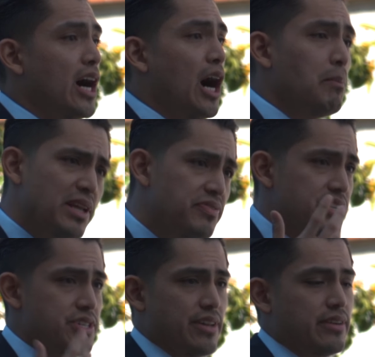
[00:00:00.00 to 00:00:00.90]
uplift
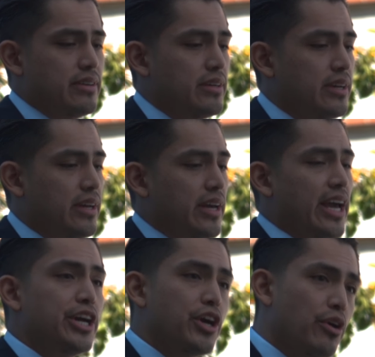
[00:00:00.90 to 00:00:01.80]
each other.
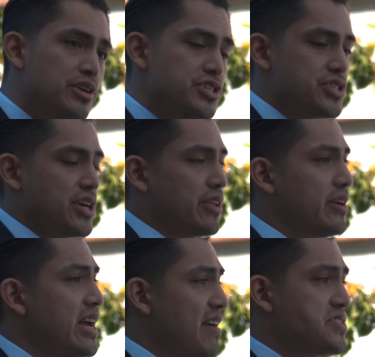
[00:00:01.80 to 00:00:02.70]
Encourage each other.
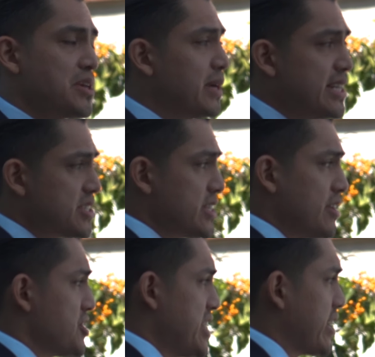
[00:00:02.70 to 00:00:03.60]
If somebody doesn't
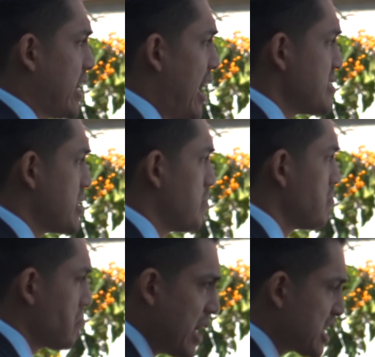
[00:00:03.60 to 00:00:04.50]
understand a concept,
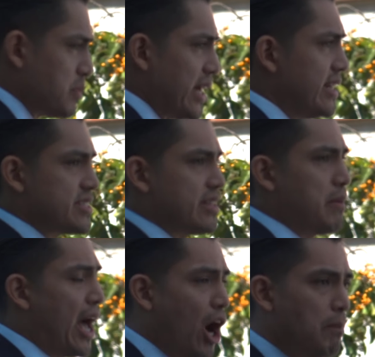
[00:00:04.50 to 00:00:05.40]
explain it to them.
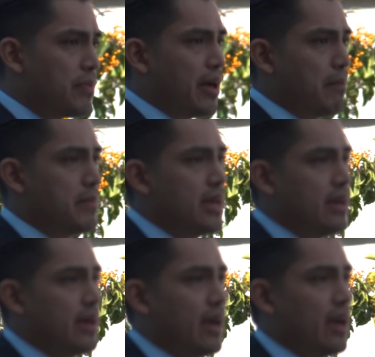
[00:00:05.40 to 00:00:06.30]
Help them.
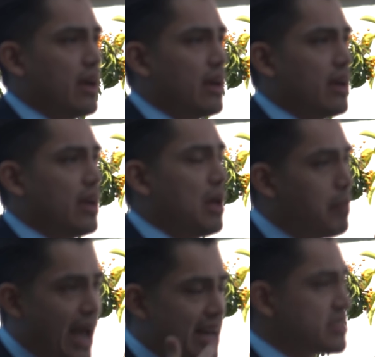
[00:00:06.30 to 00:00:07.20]
And
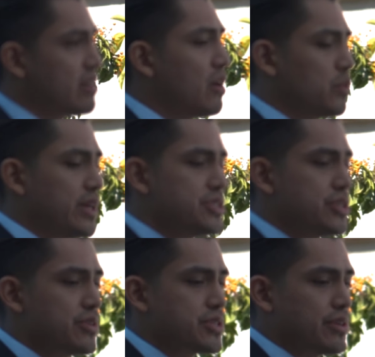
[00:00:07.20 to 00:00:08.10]
pass it on when it's
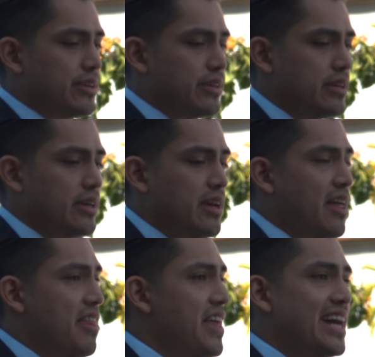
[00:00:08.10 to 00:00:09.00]
your turn.
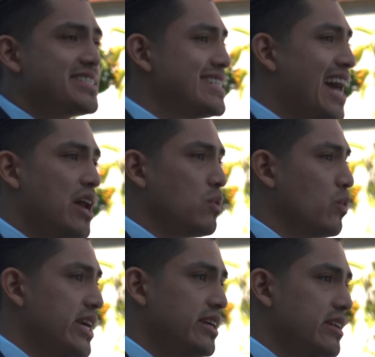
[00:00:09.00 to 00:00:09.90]
That's not
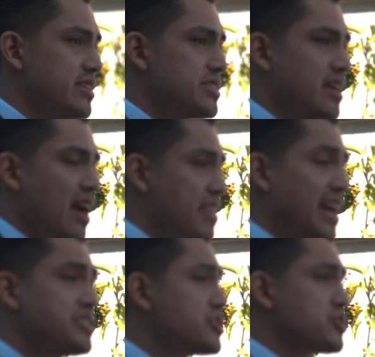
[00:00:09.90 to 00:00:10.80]
weakness.
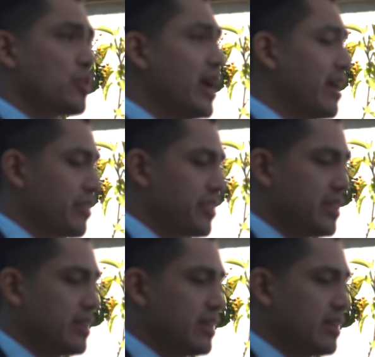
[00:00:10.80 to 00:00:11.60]
That's strength.